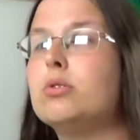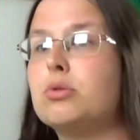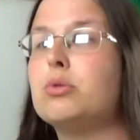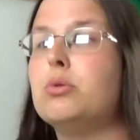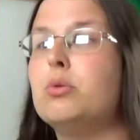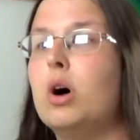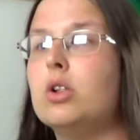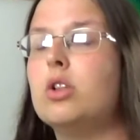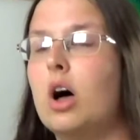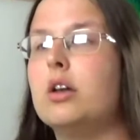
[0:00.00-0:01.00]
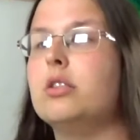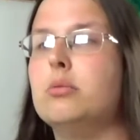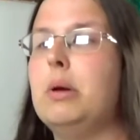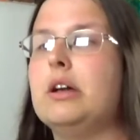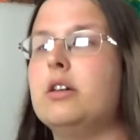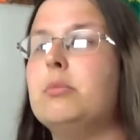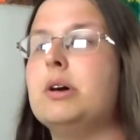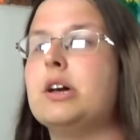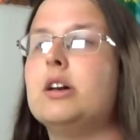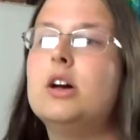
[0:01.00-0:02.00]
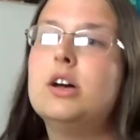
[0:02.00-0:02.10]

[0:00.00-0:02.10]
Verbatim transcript: through a lot of the pandemic